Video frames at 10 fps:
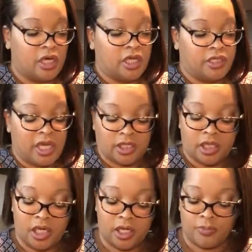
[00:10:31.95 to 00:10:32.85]
a net
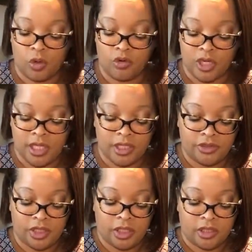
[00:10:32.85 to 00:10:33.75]
cup or
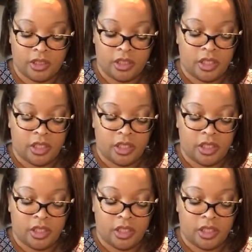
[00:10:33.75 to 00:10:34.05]
anything,